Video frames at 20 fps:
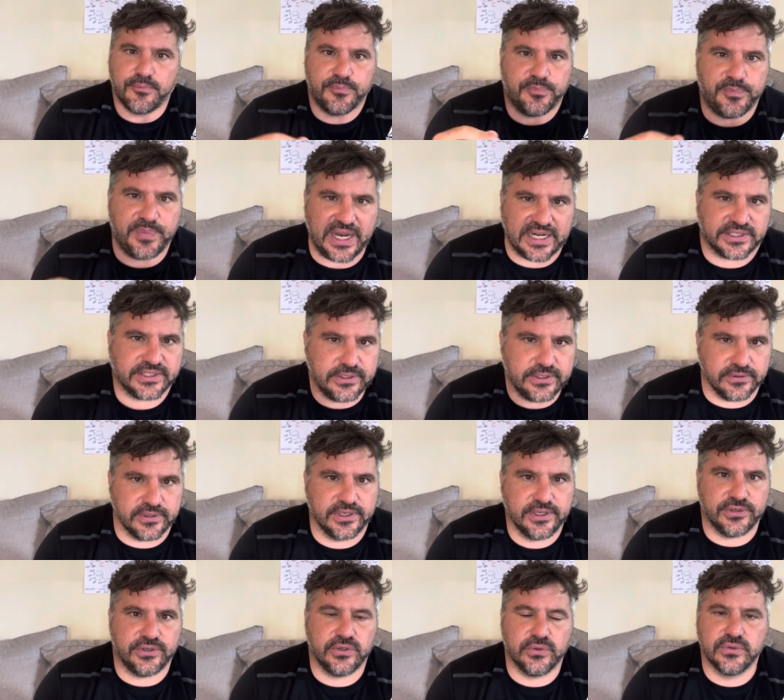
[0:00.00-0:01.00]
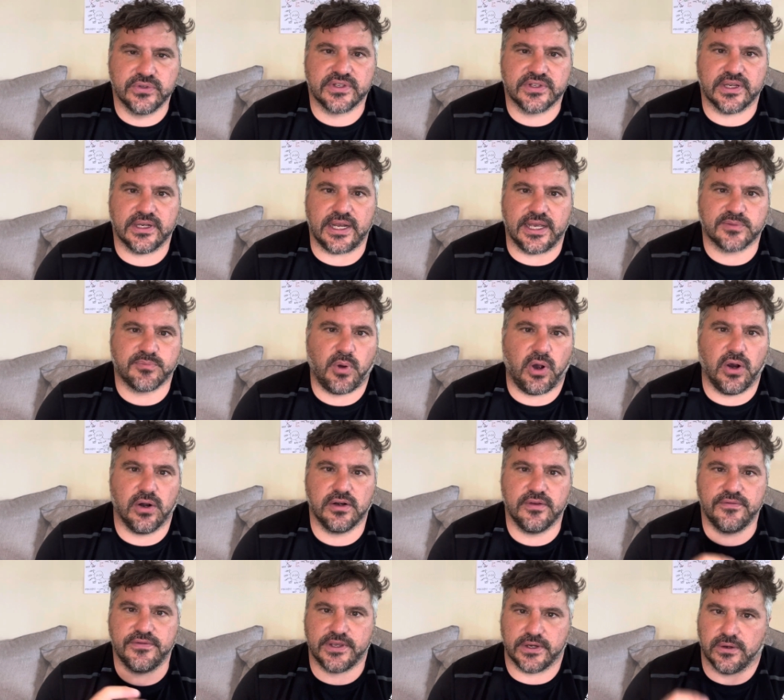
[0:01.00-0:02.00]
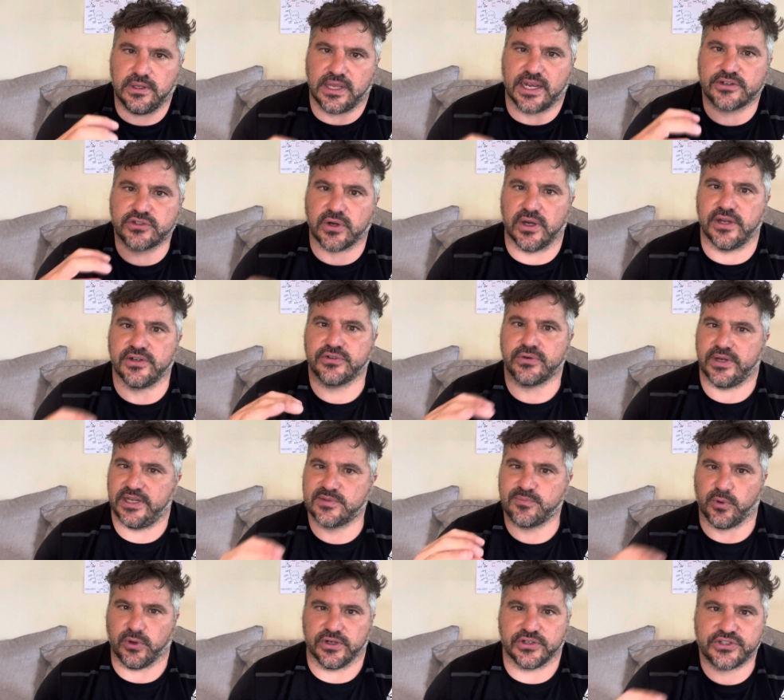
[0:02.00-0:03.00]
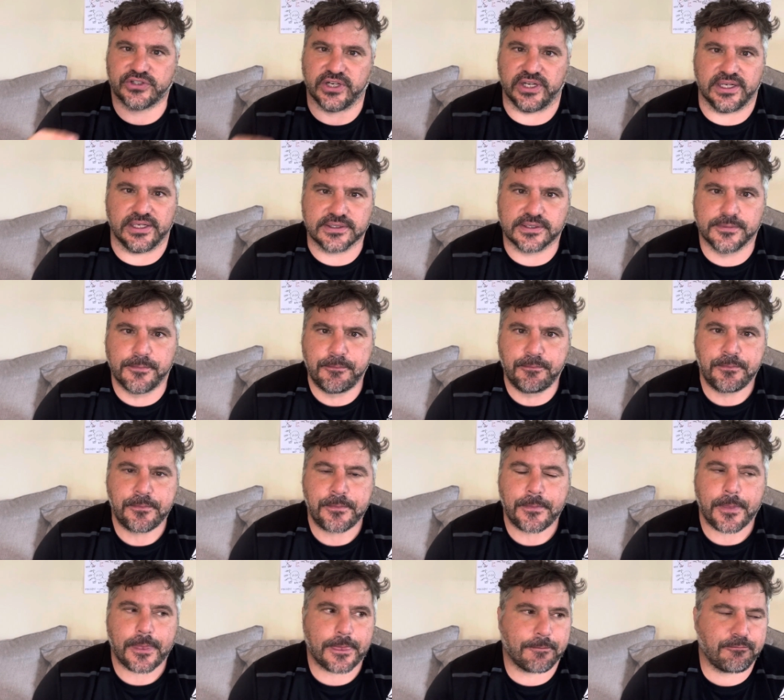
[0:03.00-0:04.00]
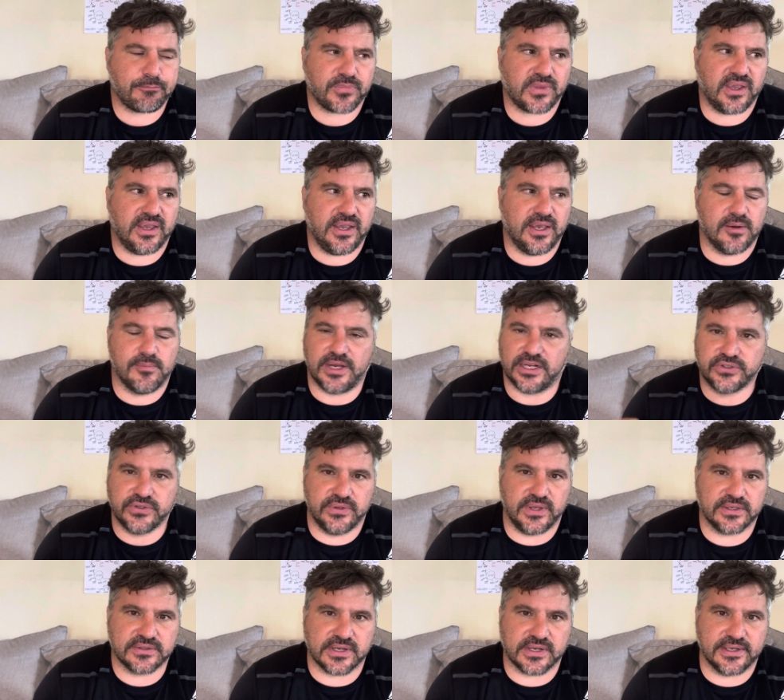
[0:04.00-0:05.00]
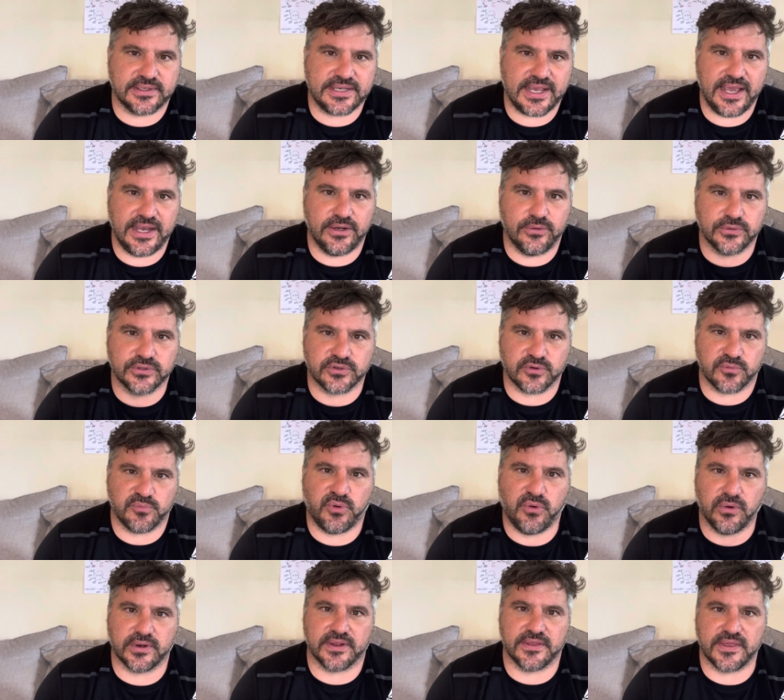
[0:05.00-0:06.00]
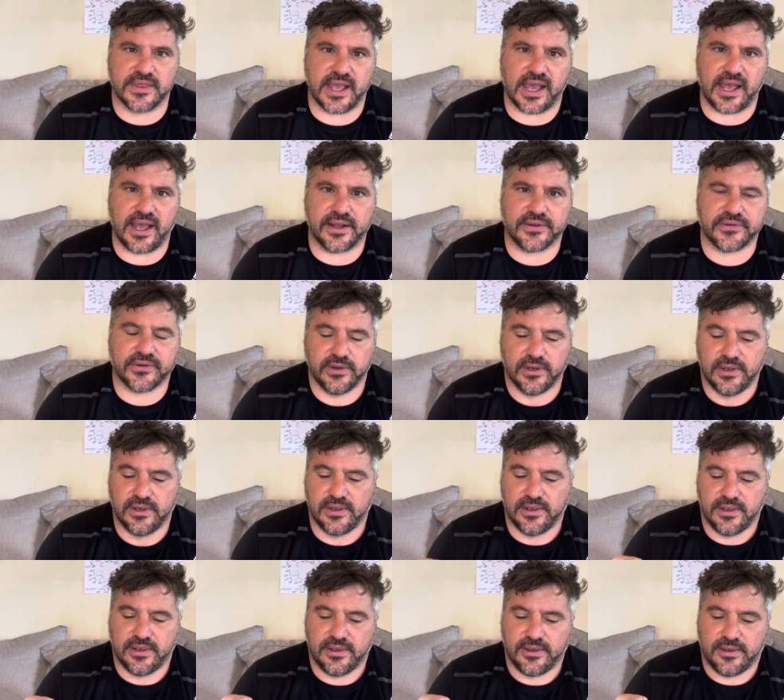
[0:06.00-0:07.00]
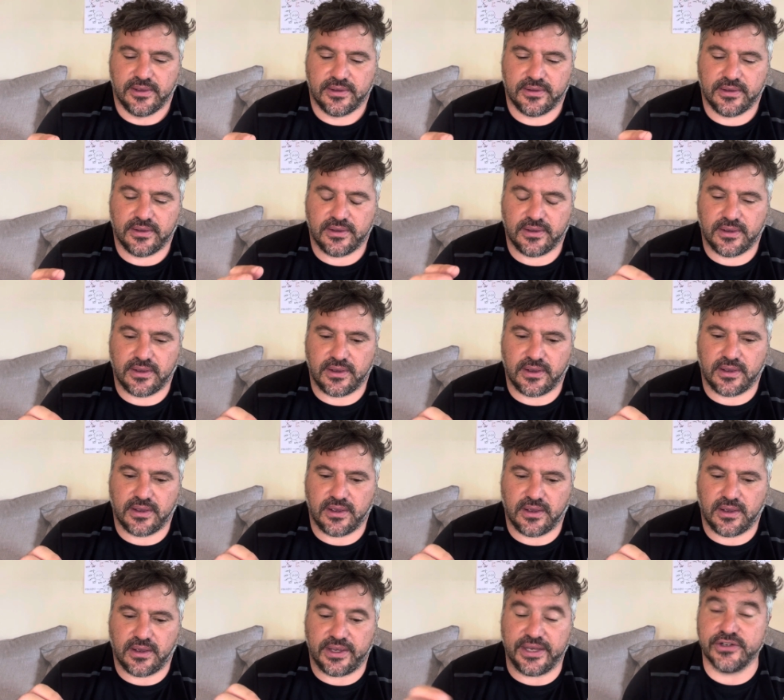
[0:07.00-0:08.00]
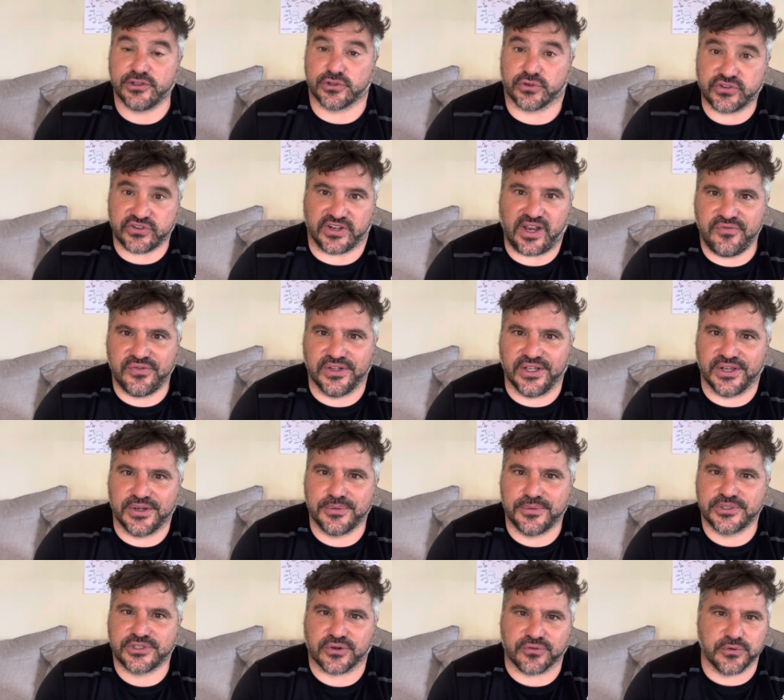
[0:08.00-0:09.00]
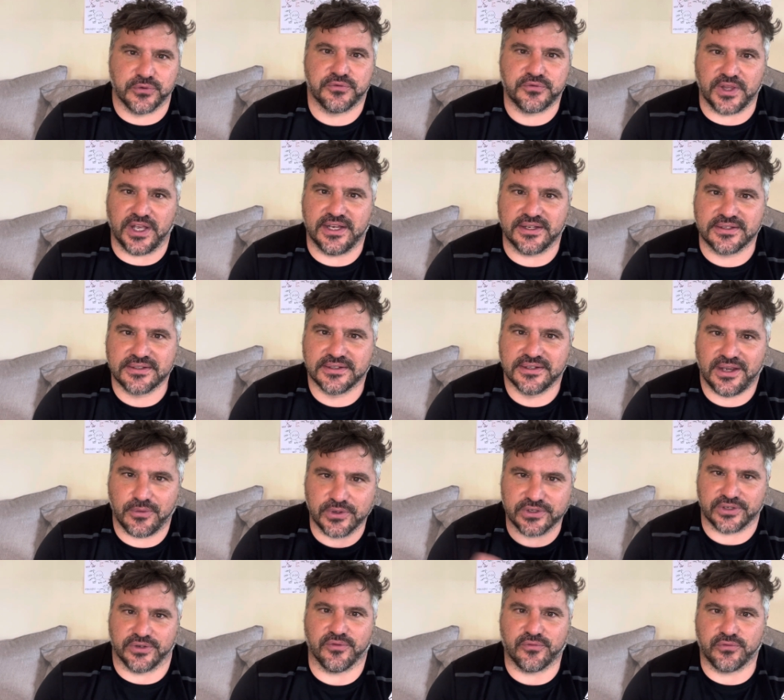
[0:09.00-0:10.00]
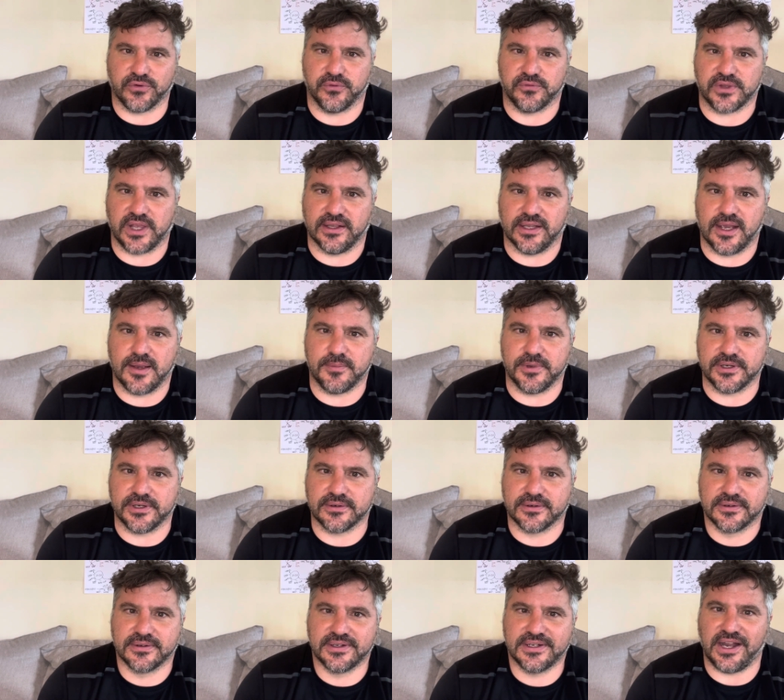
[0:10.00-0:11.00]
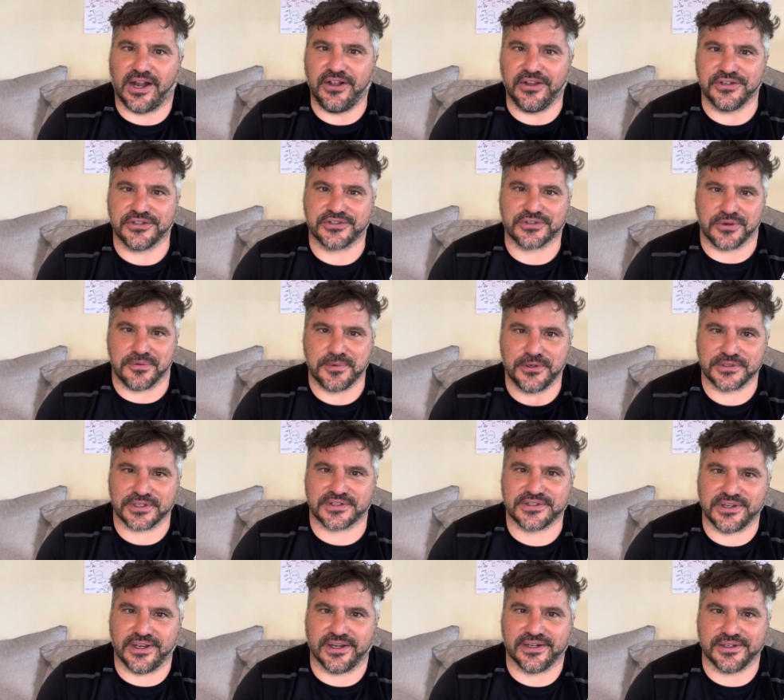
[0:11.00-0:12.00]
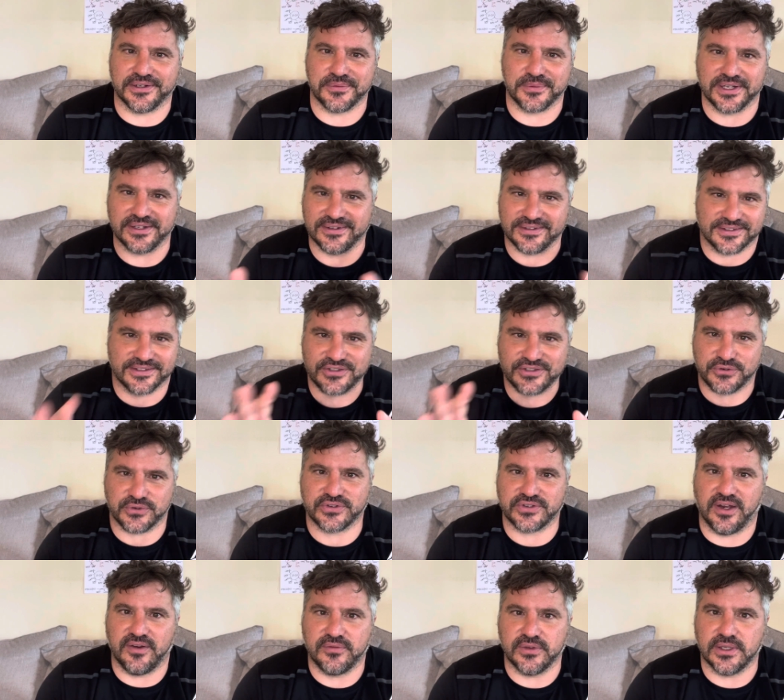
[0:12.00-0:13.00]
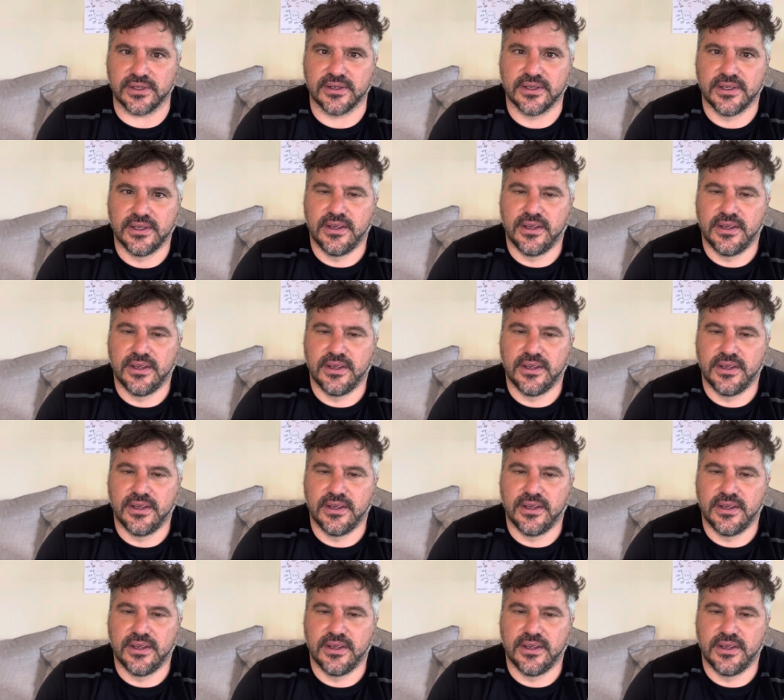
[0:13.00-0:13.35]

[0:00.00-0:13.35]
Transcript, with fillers: Bacteria use it as part of their electron transport chains. In about 2010, it was reported that uh, in Drosophila, which are fruit flies. I worked in a fruit fly lab in college, so I'm always excited when it's Drosophila.